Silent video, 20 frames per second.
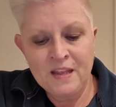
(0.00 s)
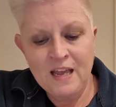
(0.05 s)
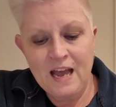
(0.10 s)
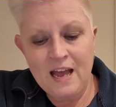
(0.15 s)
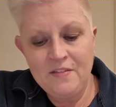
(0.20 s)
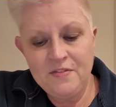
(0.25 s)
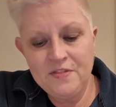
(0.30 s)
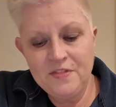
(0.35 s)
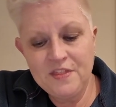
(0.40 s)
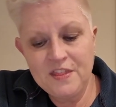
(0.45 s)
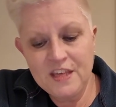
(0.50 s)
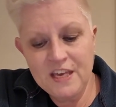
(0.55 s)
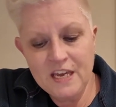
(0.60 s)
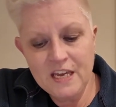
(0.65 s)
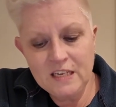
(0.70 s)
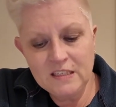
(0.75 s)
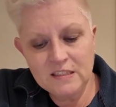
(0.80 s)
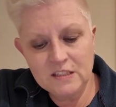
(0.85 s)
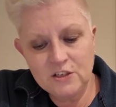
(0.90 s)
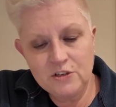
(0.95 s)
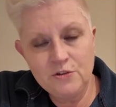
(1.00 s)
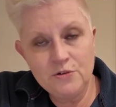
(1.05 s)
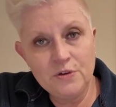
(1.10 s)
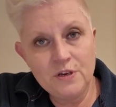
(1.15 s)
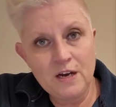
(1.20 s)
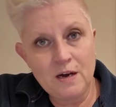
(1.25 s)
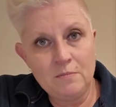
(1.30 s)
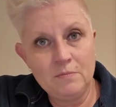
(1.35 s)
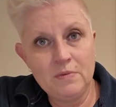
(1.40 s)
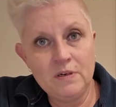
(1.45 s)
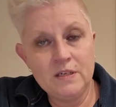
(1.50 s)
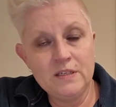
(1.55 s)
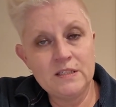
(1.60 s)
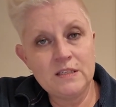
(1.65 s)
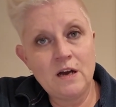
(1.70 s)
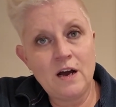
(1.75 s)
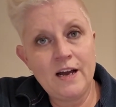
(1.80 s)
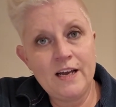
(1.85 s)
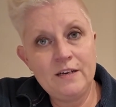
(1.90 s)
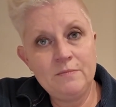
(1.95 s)
And these
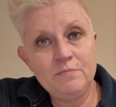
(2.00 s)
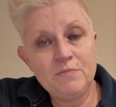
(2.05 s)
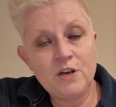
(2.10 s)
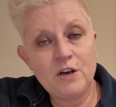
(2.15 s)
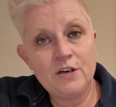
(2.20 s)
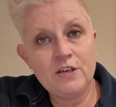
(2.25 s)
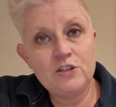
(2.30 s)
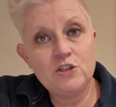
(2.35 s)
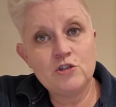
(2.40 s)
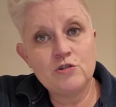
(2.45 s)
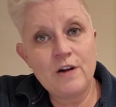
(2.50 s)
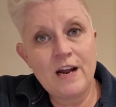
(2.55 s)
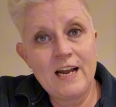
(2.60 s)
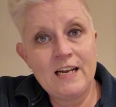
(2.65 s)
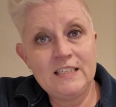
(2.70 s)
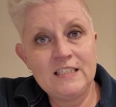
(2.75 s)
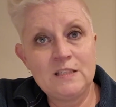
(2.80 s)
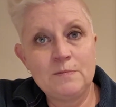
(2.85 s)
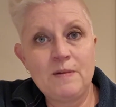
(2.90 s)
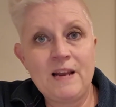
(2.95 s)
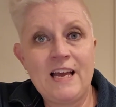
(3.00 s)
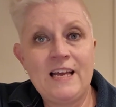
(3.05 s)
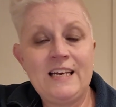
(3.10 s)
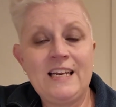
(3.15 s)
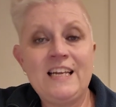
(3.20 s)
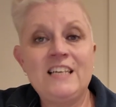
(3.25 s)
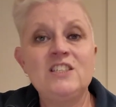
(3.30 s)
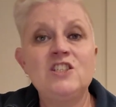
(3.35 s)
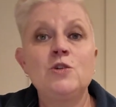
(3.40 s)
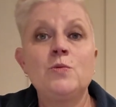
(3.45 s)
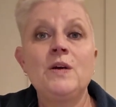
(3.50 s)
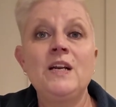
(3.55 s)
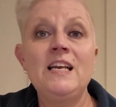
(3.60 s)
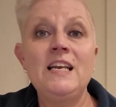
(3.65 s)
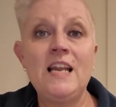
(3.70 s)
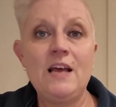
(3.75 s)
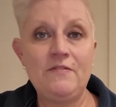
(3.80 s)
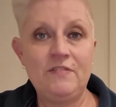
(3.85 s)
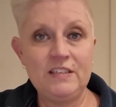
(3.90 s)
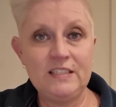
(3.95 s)
cucumbers I'm going to transplant into
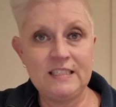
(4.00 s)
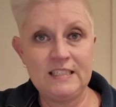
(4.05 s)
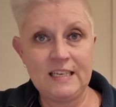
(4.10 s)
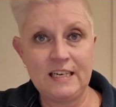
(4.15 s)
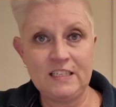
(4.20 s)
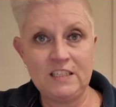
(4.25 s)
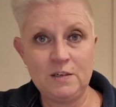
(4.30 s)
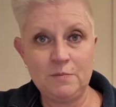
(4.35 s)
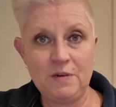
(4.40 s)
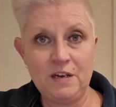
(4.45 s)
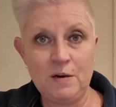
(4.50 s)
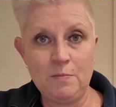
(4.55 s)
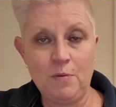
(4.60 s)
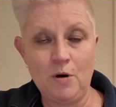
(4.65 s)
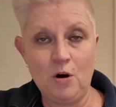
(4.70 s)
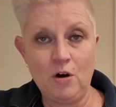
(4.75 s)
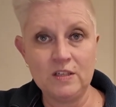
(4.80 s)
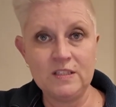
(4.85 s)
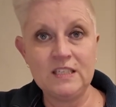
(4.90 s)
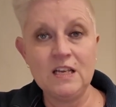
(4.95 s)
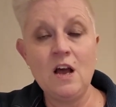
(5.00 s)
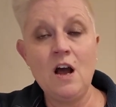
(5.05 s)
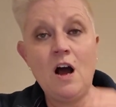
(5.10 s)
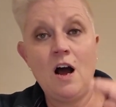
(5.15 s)
11 centimetre pots.